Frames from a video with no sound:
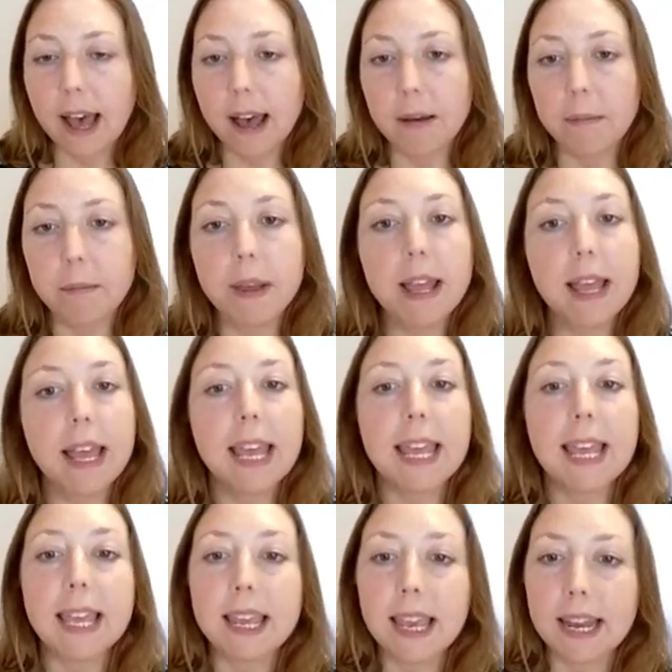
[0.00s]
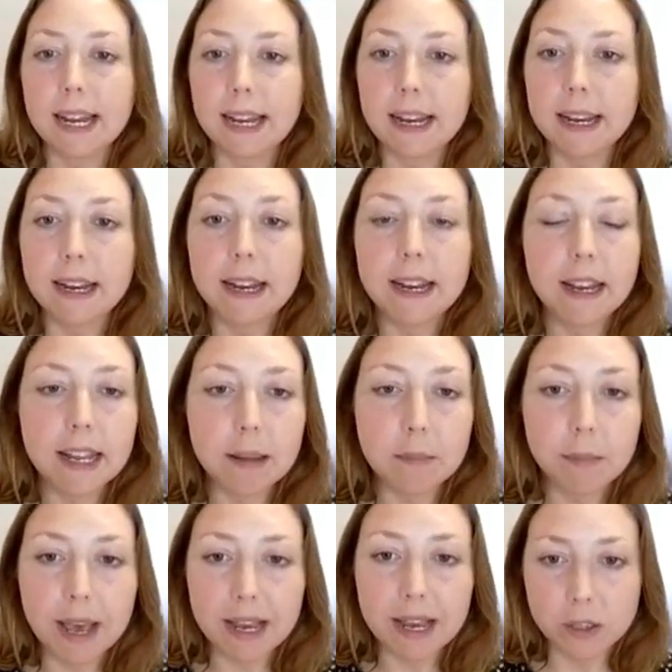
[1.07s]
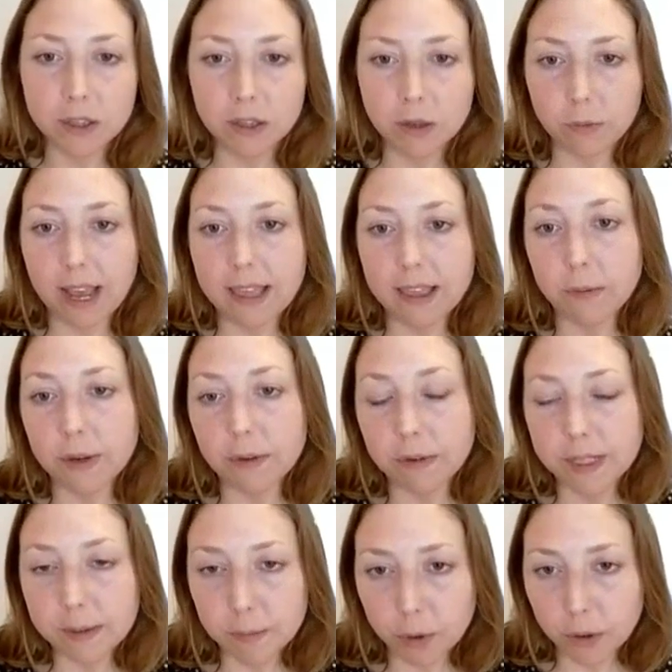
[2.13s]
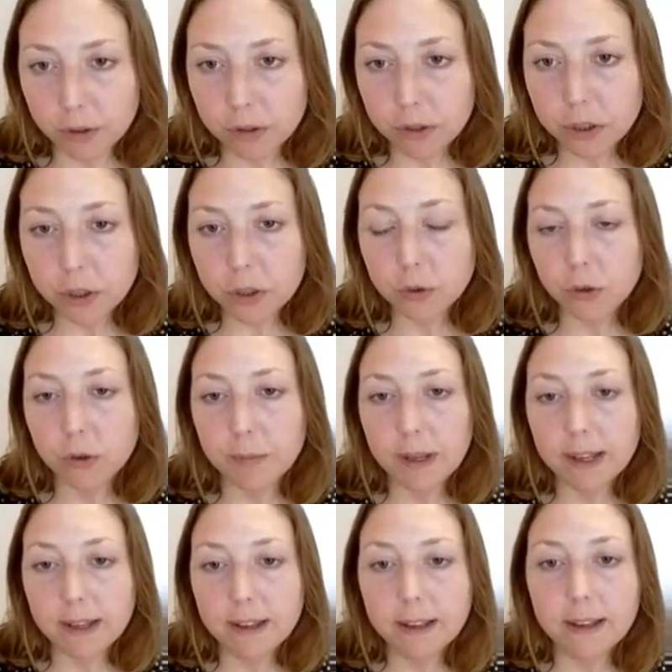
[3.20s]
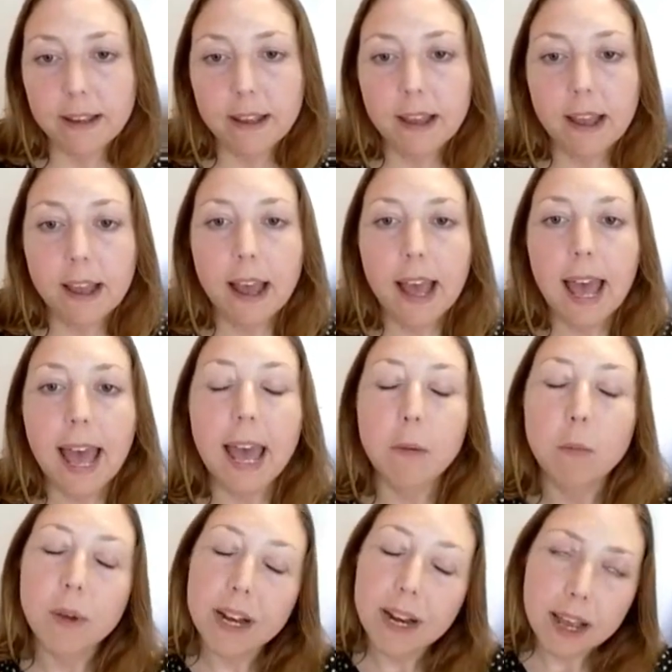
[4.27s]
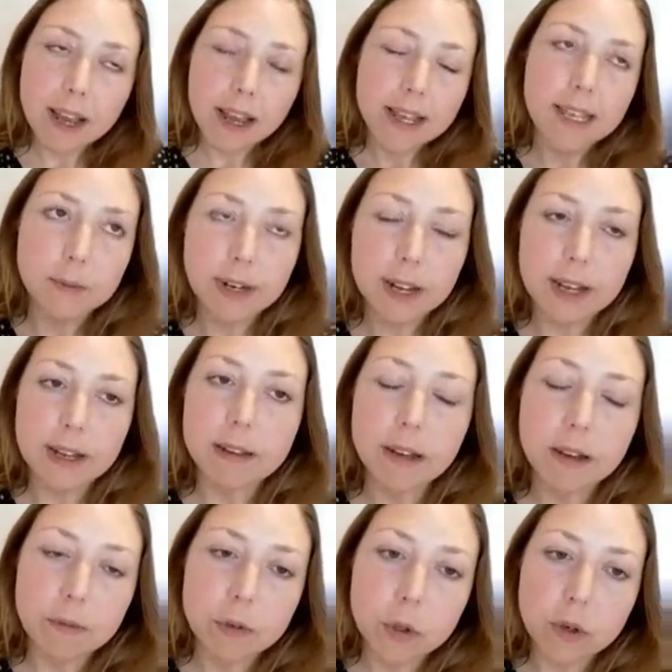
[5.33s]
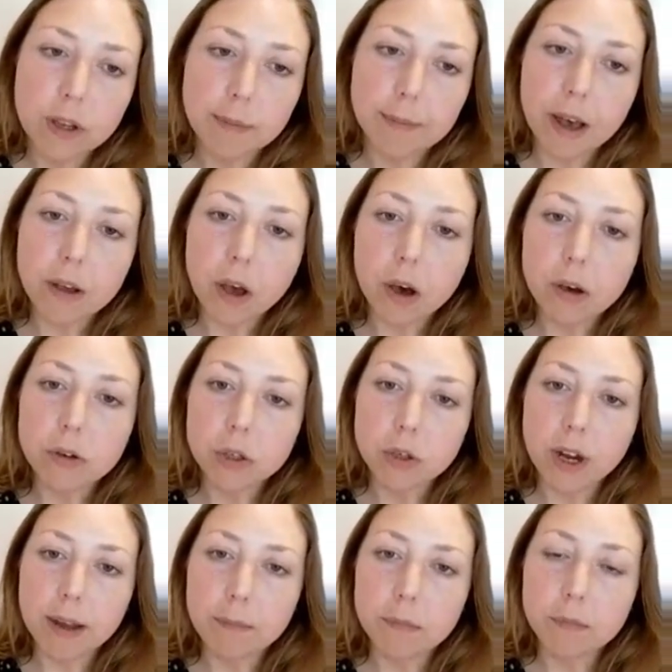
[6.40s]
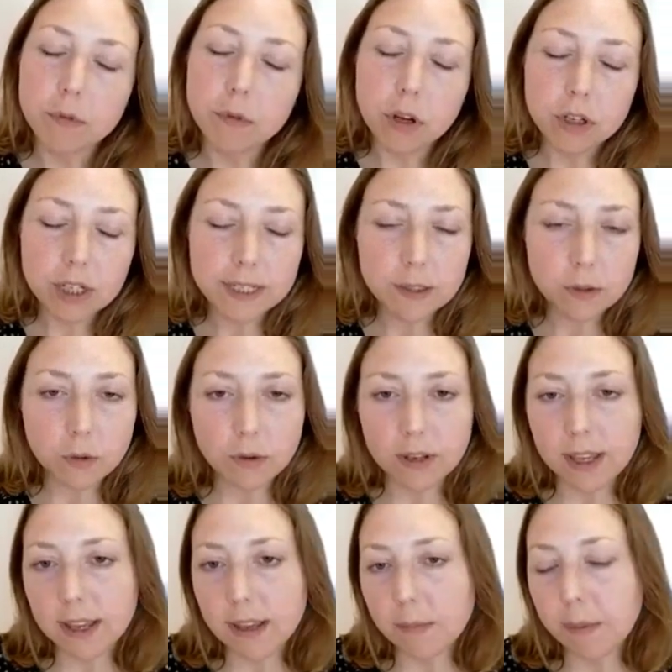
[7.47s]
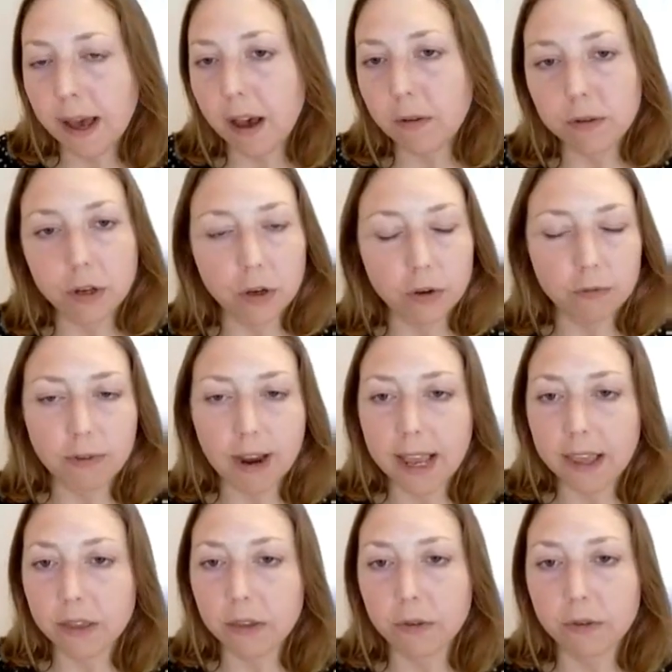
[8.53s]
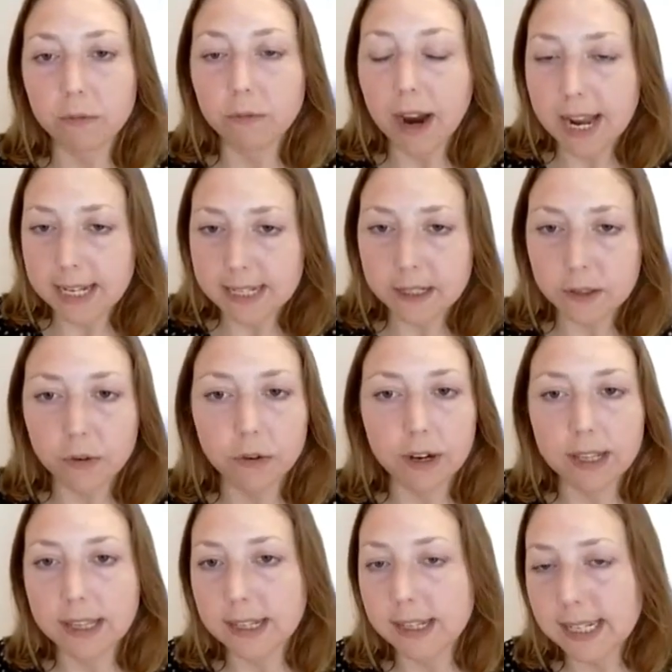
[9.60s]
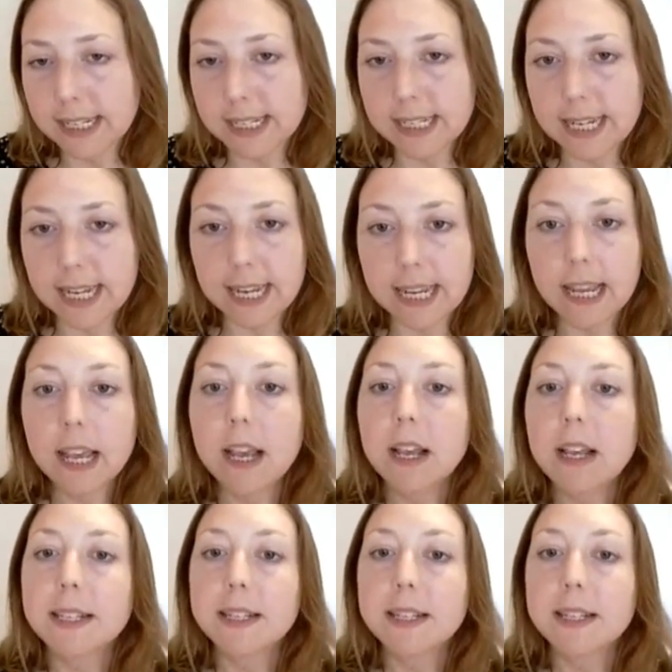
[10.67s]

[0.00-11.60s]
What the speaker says: It can impact on the way that we respond to trauma. And when I guess when I talk about culture, I'm not just talking about, race or ethnicity.